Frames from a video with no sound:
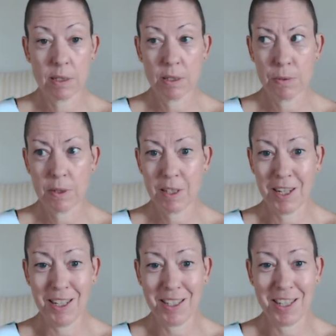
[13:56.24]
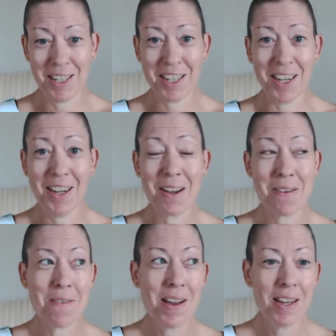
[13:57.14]
just wanted it to
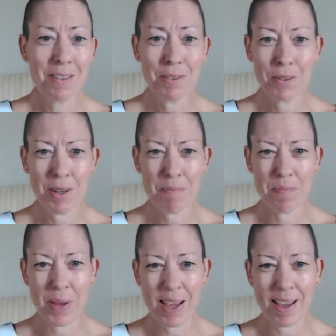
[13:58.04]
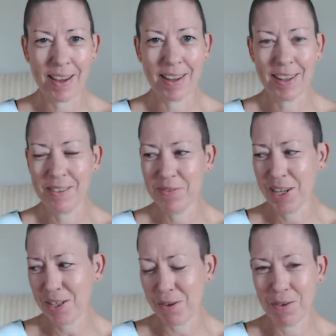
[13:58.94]
go. It was quite big
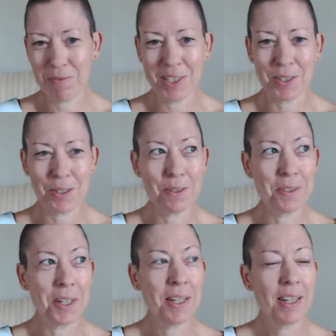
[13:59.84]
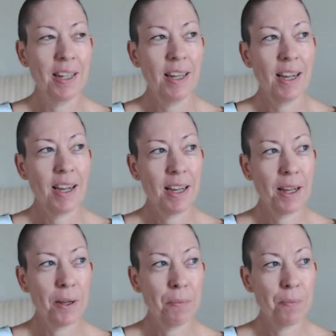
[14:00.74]
compared to all my jewellery.
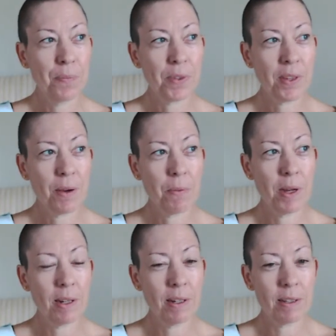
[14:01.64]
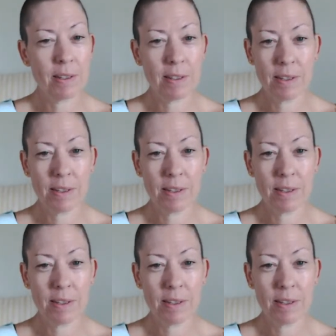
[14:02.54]
So that went,